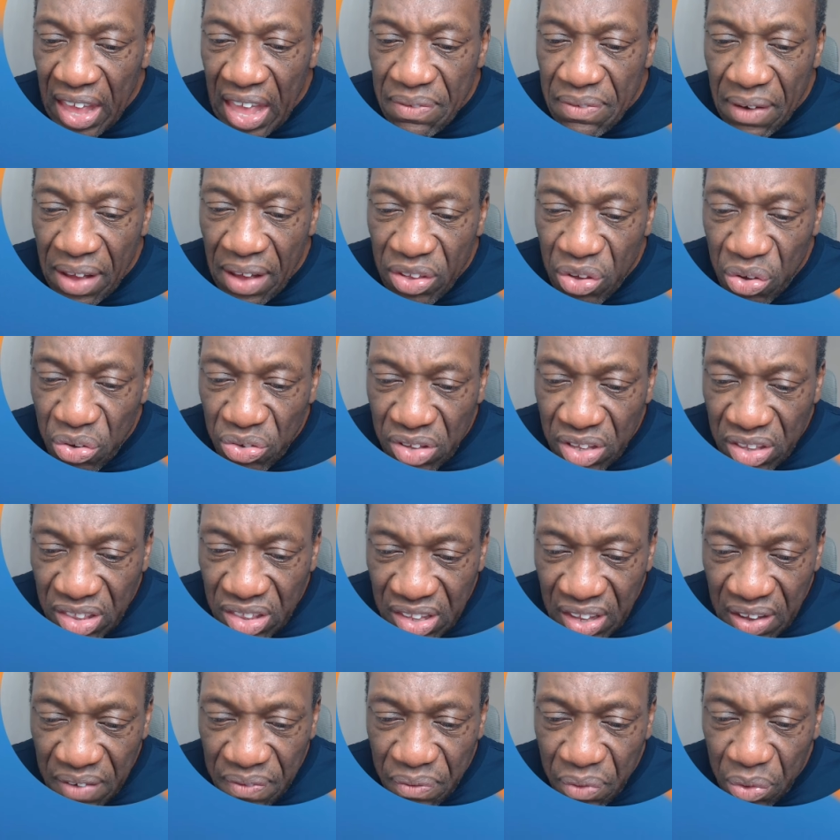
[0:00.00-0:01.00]
If I use the
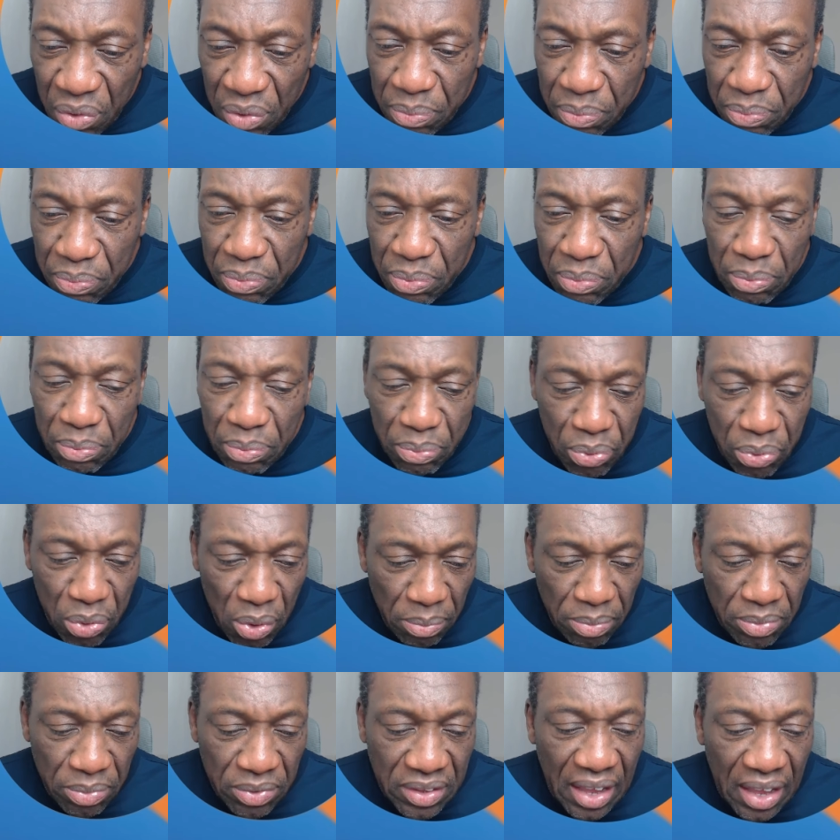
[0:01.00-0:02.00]
default
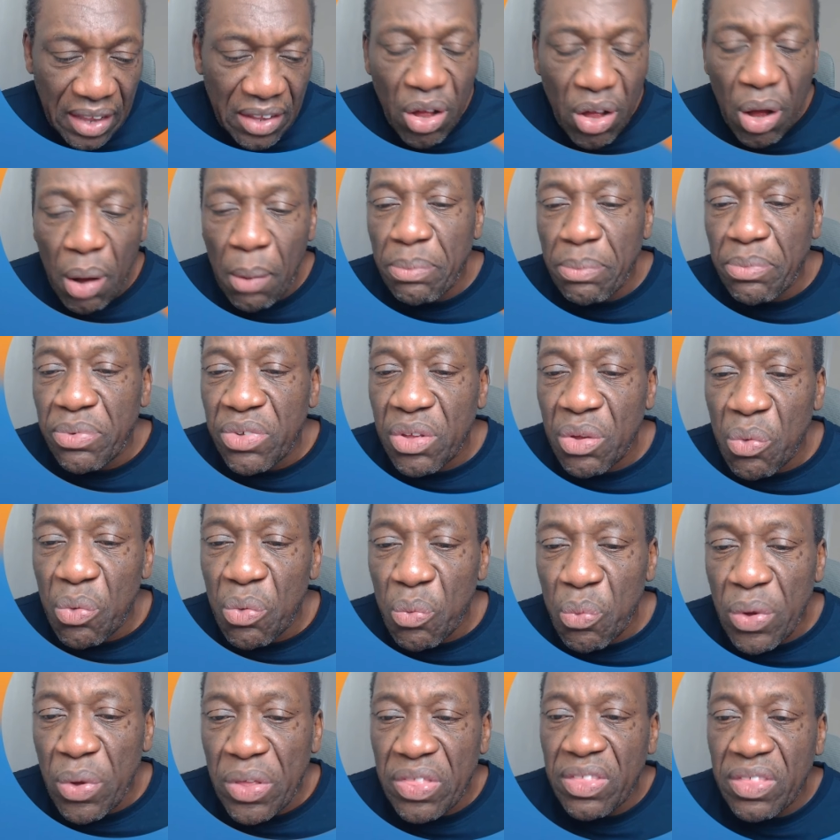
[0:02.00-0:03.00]
prompt that comes
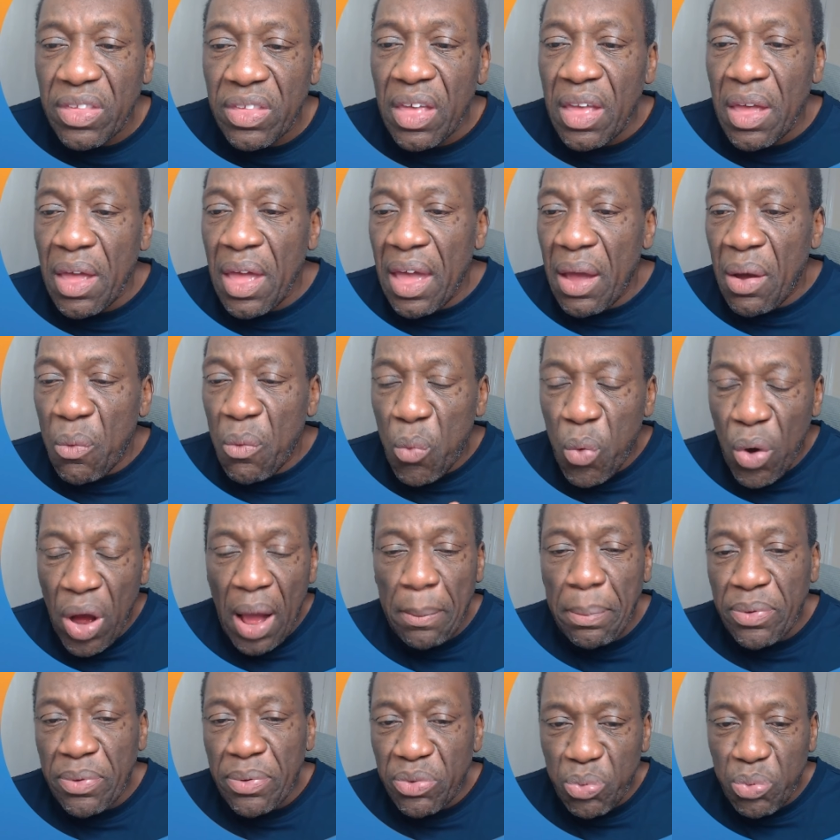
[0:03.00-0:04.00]
with,
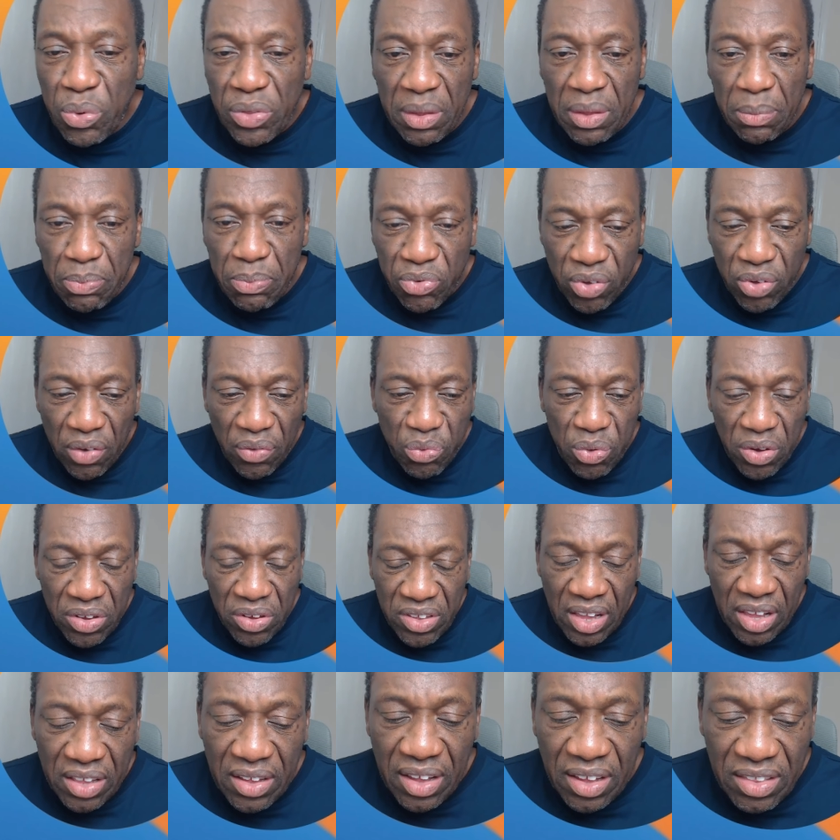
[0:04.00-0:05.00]
what happens with the
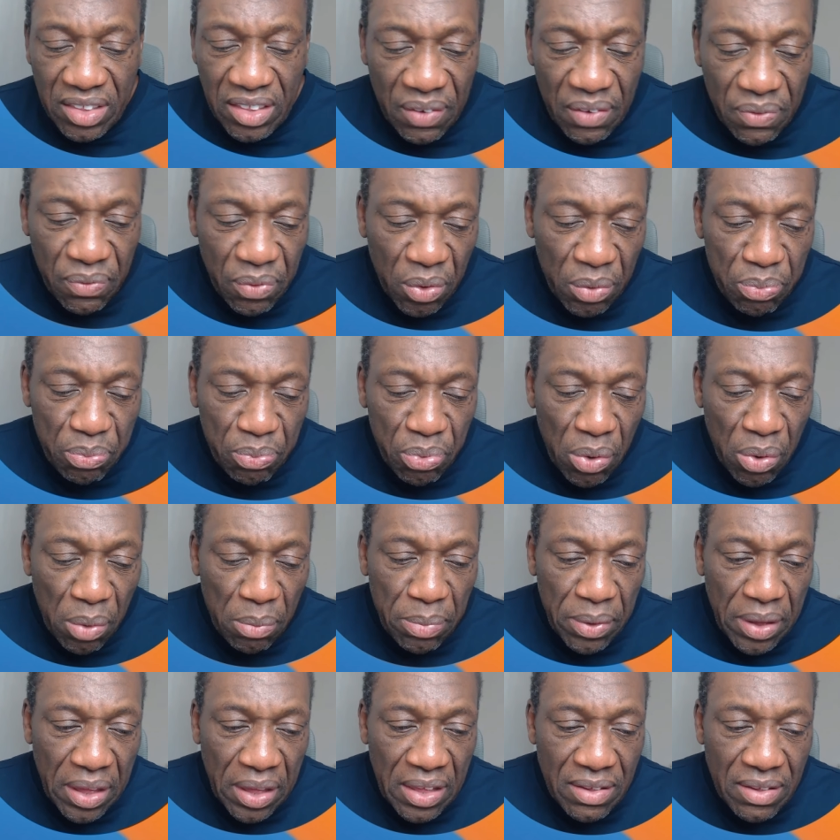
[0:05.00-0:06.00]
software is that a default
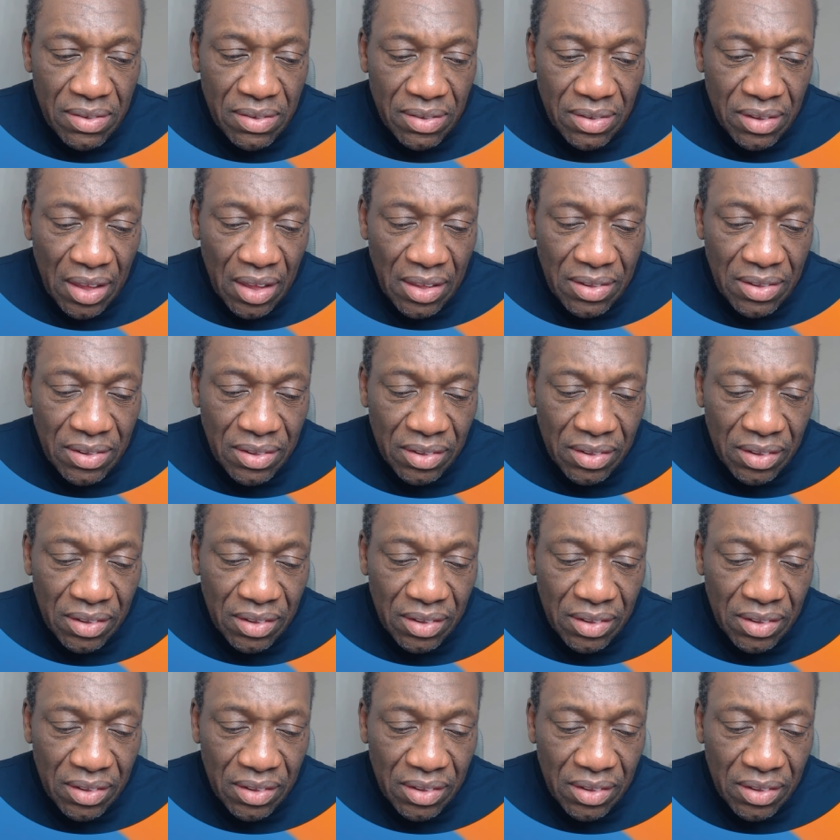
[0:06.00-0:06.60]
prompt is